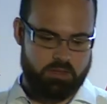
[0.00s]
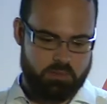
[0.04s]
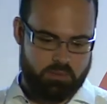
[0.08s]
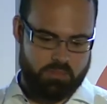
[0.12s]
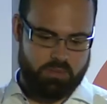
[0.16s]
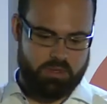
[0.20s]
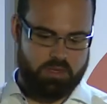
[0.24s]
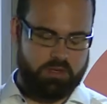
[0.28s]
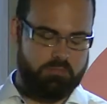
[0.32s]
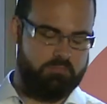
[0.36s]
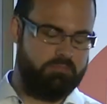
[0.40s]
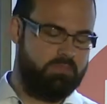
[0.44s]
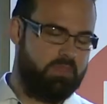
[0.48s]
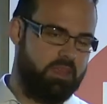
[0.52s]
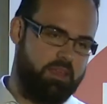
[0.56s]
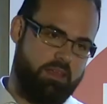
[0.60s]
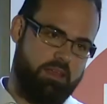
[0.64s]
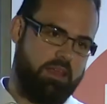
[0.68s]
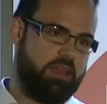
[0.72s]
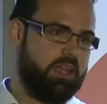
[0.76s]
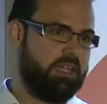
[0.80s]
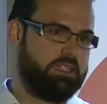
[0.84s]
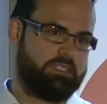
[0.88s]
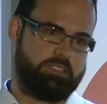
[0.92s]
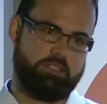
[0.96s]
a bit.
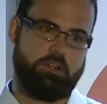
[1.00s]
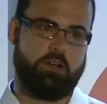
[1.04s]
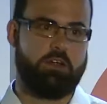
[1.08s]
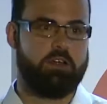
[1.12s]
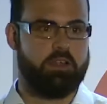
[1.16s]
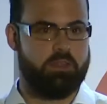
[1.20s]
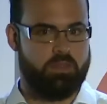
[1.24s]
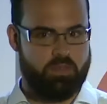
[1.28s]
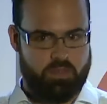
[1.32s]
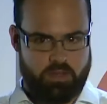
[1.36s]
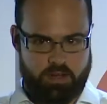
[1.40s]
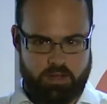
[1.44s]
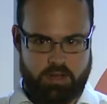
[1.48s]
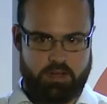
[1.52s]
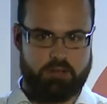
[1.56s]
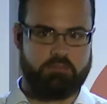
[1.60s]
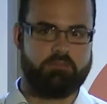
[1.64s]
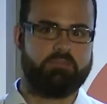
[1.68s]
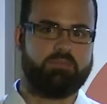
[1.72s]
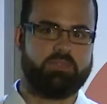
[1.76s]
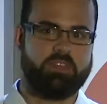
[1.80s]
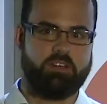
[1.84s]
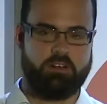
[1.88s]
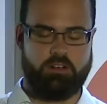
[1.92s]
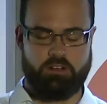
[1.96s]
It's not in there,
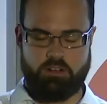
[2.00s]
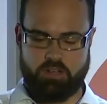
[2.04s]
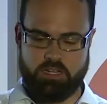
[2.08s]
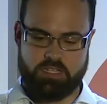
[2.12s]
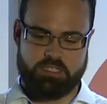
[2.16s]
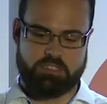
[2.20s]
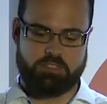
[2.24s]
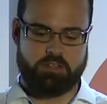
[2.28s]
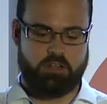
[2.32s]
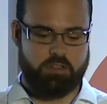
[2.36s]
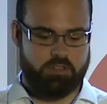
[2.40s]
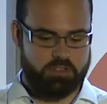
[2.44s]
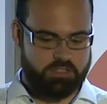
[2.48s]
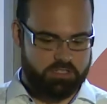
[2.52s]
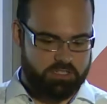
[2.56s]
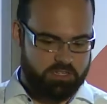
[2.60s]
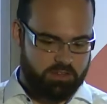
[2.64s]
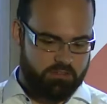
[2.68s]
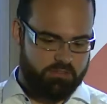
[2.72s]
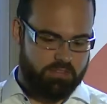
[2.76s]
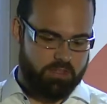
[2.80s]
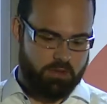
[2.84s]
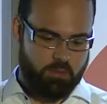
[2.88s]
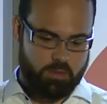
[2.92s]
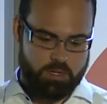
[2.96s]
or at least not the
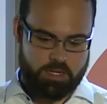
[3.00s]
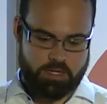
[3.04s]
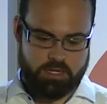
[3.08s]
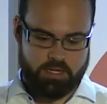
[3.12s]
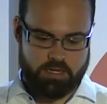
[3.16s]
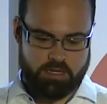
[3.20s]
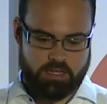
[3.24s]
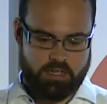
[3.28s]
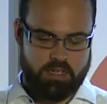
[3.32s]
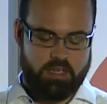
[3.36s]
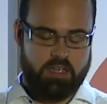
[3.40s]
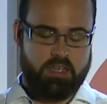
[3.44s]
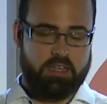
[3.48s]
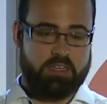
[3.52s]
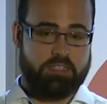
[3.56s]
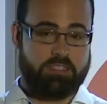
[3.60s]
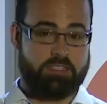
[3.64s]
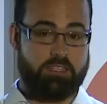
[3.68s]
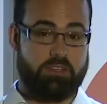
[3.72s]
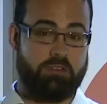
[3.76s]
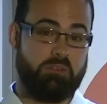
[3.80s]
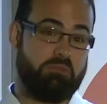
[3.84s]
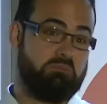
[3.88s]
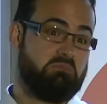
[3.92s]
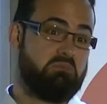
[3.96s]
stuff that we need.
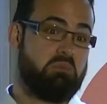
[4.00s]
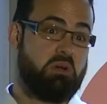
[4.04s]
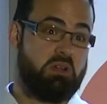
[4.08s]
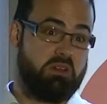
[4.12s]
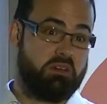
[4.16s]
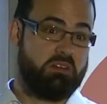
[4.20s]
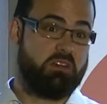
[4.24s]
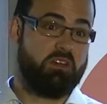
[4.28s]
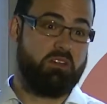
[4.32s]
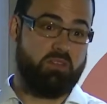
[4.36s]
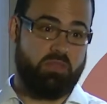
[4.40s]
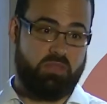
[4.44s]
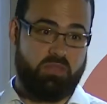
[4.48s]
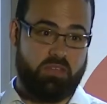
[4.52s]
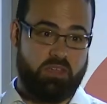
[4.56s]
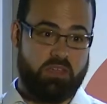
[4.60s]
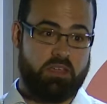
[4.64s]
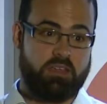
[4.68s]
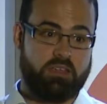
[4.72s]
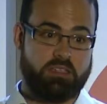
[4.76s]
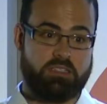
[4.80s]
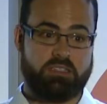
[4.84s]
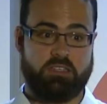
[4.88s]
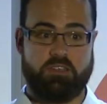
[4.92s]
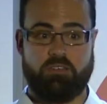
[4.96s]
So one good thing
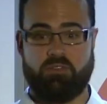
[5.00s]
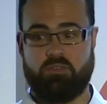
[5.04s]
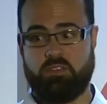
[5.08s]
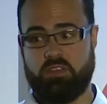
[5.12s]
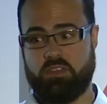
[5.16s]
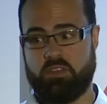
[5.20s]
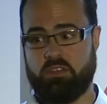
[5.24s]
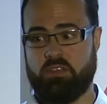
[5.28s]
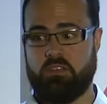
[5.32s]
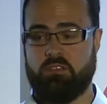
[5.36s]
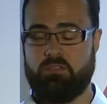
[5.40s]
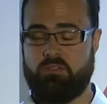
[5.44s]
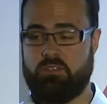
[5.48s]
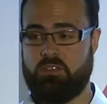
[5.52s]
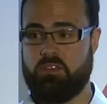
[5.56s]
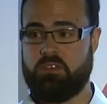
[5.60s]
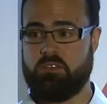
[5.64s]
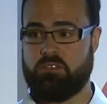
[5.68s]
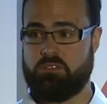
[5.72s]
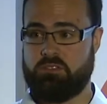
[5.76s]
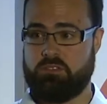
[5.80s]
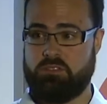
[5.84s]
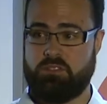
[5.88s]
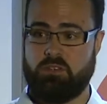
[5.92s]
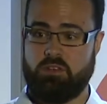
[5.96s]
is if you're
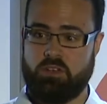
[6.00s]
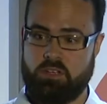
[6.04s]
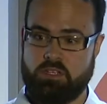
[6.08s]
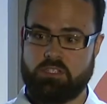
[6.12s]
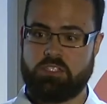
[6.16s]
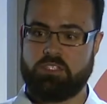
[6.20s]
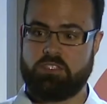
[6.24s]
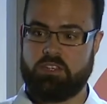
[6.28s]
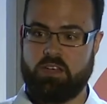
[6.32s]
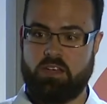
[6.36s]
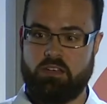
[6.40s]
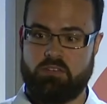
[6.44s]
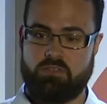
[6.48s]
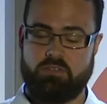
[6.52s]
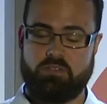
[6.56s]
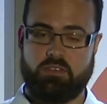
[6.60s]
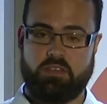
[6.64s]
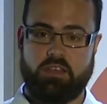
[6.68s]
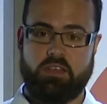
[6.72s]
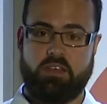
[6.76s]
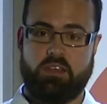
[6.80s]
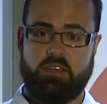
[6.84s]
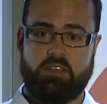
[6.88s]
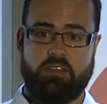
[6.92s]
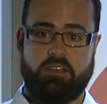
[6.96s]
doing stuff,
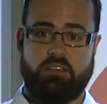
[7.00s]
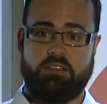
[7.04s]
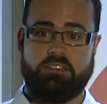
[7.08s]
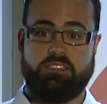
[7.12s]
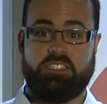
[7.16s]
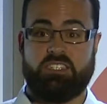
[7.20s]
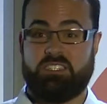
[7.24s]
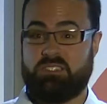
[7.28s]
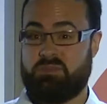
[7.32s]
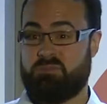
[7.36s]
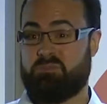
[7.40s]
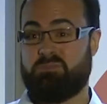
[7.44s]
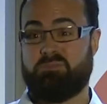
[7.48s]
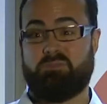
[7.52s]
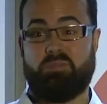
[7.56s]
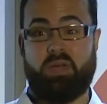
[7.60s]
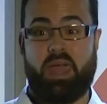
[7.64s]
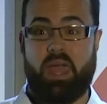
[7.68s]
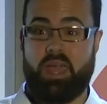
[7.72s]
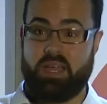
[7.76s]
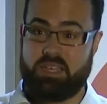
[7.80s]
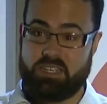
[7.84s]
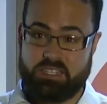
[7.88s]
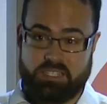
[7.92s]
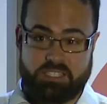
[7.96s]
just
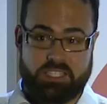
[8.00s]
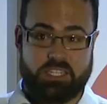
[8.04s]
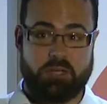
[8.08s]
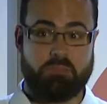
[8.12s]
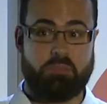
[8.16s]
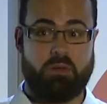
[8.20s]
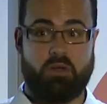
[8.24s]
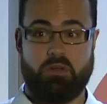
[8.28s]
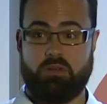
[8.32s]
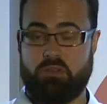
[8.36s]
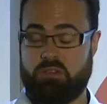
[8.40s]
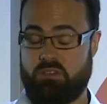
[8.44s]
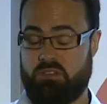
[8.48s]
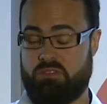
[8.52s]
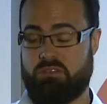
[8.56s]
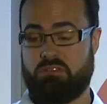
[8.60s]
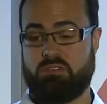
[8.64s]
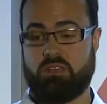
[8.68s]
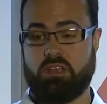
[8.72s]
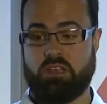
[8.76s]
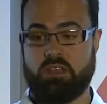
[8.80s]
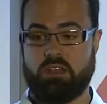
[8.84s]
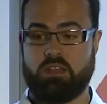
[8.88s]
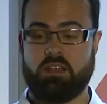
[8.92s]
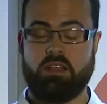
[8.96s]
package your
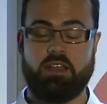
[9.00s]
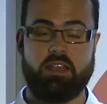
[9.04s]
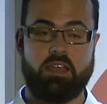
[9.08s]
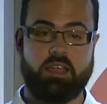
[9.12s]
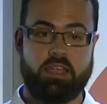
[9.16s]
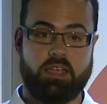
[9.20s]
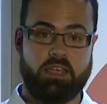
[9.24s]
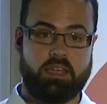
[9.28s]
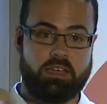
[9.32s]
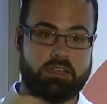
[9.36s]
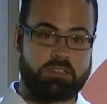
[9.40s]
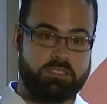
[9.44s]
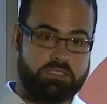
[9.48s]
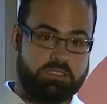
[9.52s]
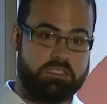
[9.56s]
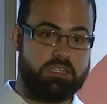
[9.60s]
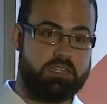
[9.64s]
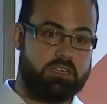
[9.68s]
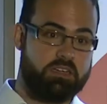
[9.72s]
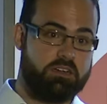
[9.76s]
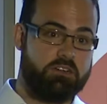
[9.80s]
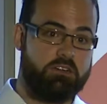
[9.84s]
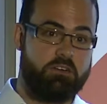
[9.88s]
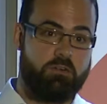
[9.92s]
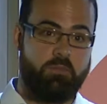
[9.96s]
Boto3 in a layer,
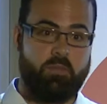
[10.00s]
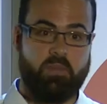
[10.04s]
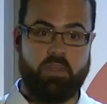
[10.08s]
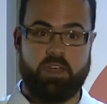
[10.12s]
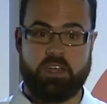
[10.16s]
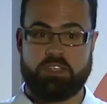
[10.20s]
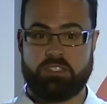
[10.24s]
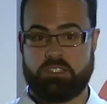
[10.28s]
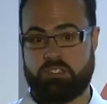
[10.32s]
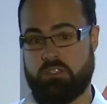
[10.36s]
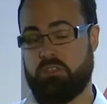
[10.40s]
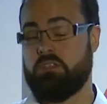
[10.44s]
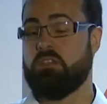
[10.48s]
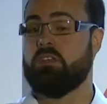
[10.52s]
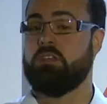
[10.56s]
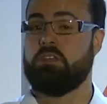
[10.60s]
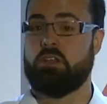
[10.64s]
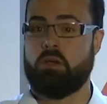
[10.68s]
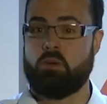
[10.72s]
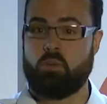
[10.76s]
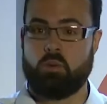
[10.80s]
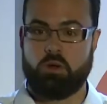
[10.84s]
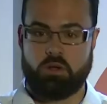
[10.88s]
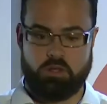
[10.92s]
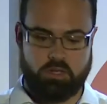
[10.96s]
stick it on there so you
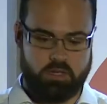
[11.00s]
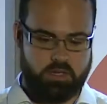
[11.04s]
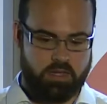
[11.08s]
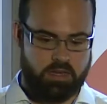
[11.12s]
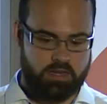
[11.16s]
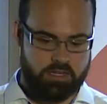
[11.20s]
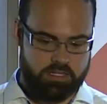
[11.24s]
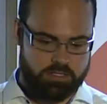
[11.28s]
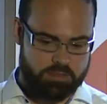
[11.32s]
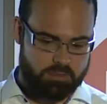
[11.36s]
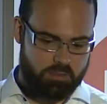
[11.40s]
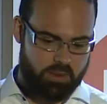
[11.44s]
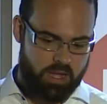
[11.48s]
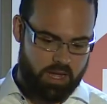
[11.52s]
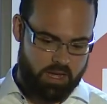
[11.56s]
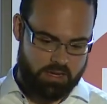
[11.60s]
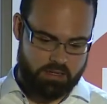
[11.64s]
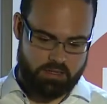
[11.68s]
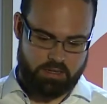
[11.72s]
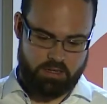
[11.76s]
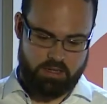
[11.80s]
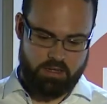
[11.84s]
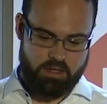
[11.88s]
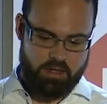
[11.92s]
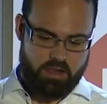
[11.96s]
know what you can expect.
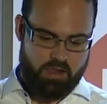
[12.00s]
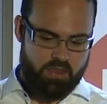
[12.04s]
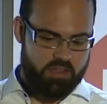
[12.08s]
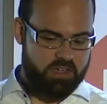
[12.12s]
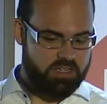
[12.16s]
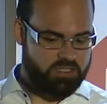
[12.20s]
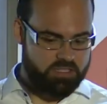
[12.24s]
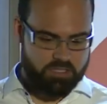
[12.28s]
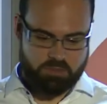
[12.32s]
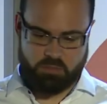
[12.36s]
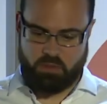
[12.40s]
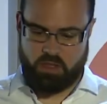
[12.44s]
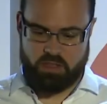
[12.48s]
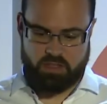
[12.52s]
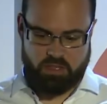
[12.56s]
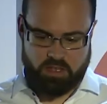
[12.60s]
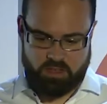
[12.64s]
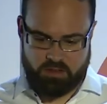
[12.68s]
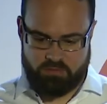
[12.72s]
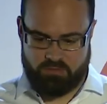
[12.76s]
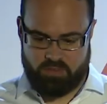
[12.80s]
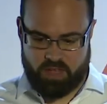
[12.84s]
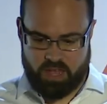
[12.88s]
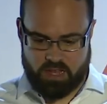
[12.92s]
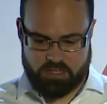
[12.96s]
There's some other
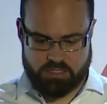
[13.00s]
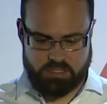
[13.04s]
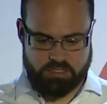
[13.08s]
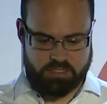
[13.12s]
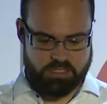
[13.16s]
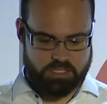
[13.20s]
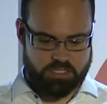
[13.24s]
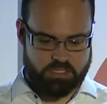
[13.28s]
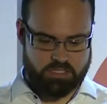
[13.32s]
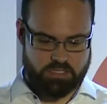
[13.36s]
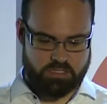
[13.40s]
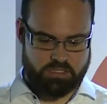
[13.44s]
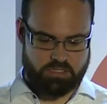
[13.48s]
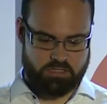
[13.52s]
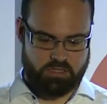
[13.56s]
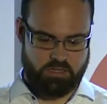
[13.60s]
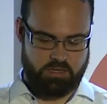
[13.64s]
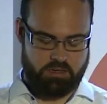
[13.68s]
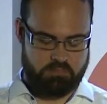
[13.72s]
advantages,